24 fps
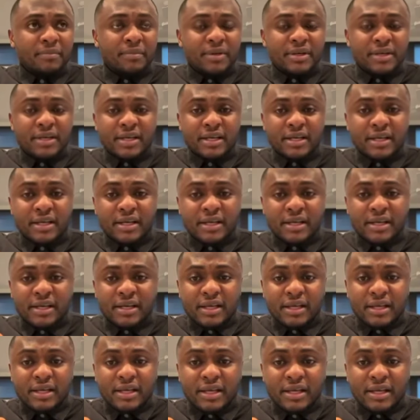when Ubi Franklin
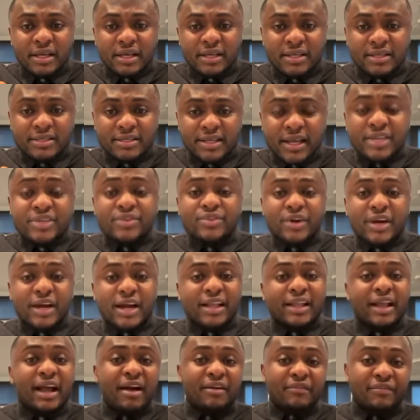said, okay, that is
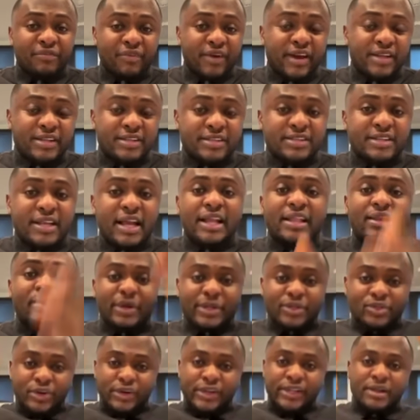it, I'm done.
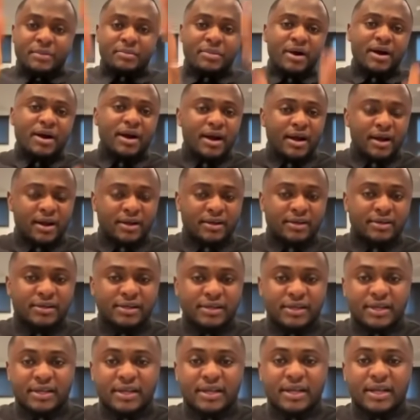I need to show this
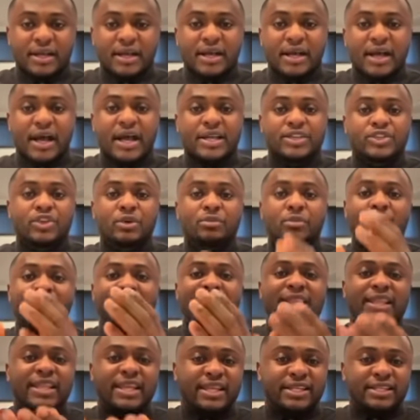woman pepper. I need
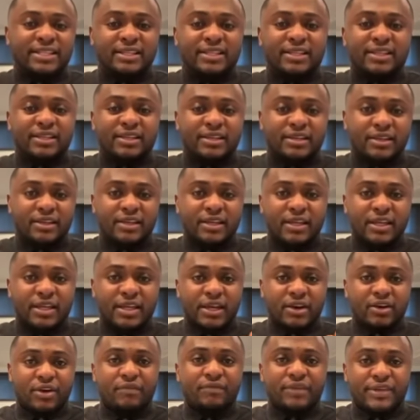to speak up.
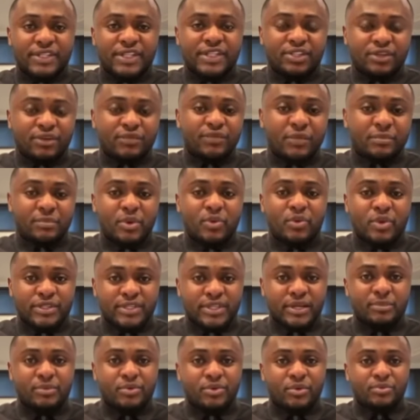And that is
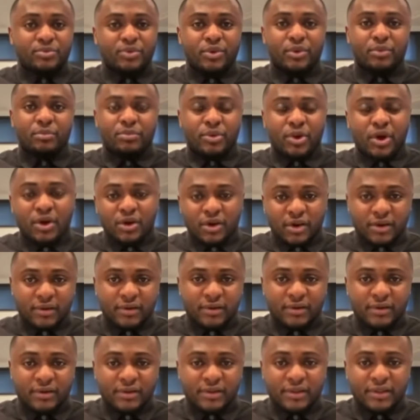affecting Ubi
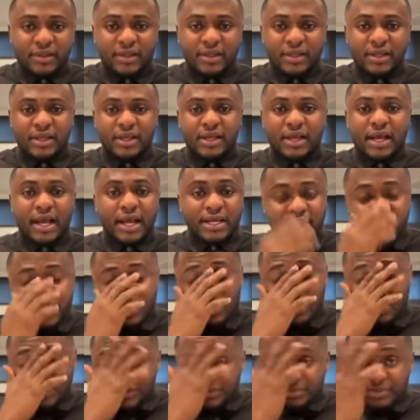Franklin's
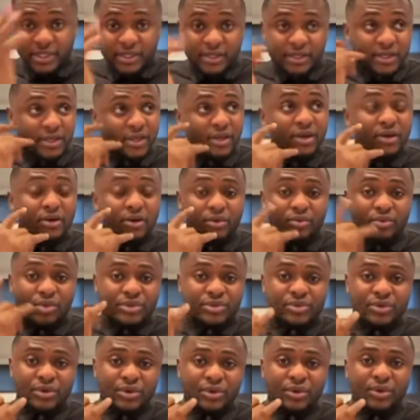relationship with other people.
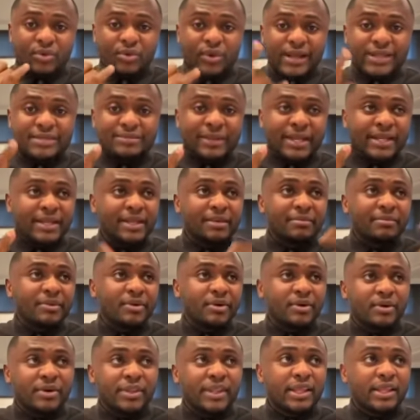Now I'm not talking about like
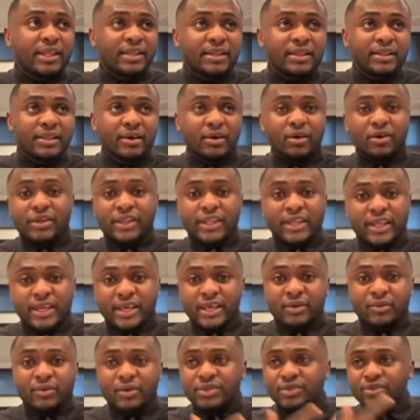intimacy or anything,
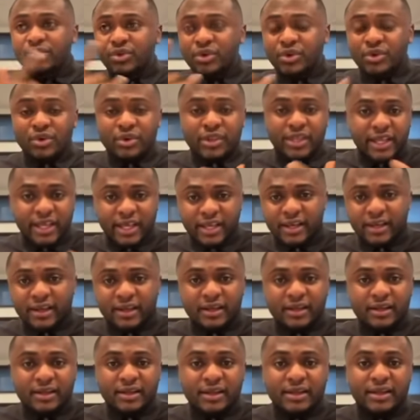just normal
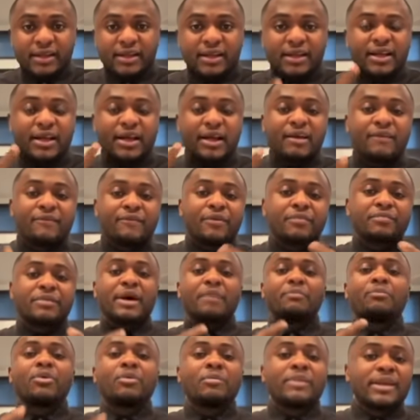friendship thing
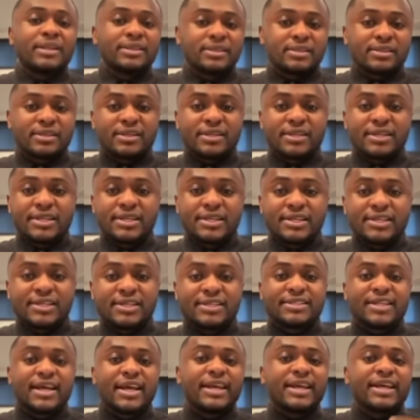is affecting
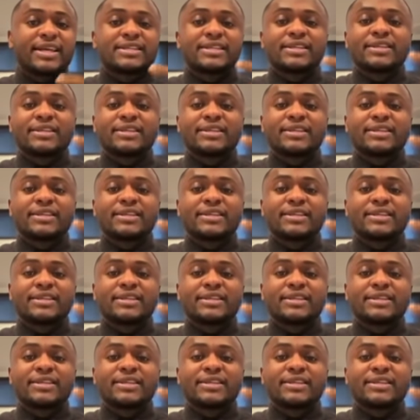him